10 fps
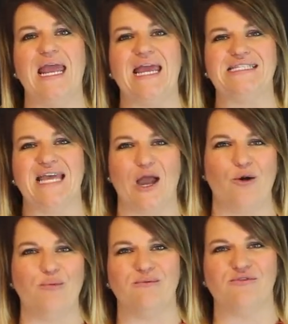and to
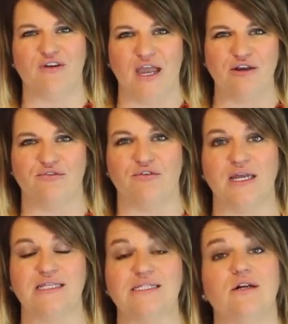help them find
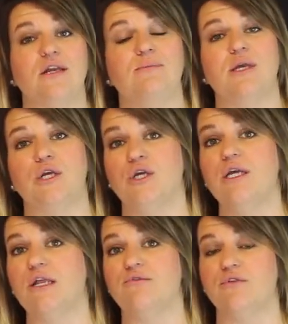friends that are going to be a
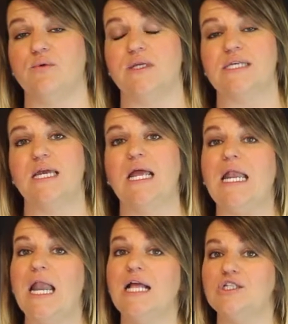good influence,
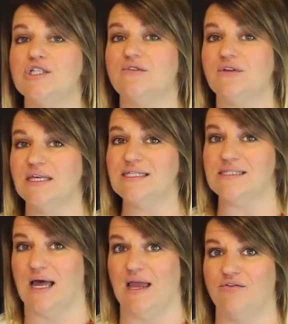not just for this
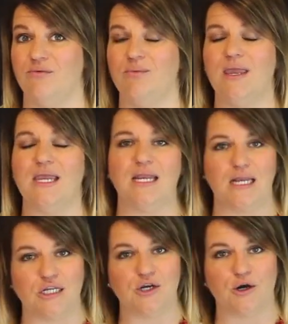life, but making an
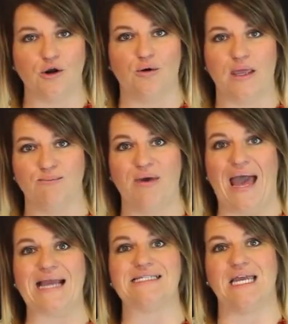eternal
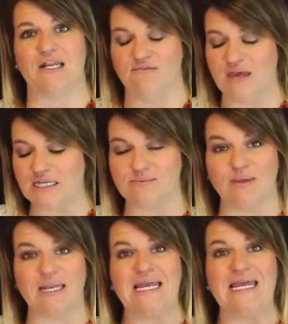impact and
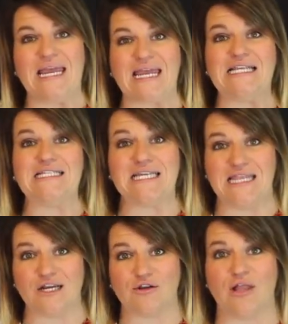investment into
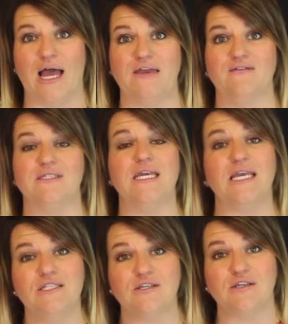their lives,
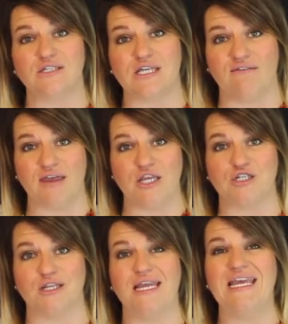into their
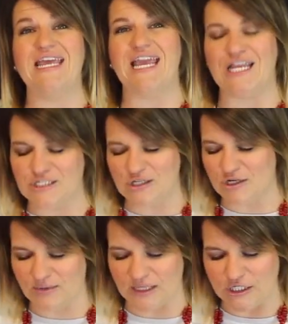salvation, into
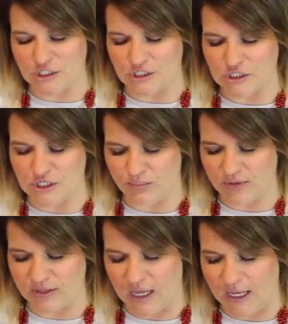their relationship
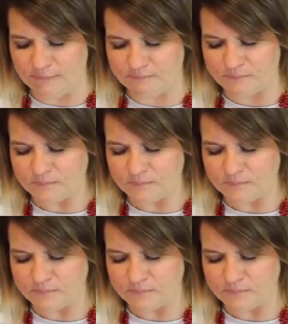with God.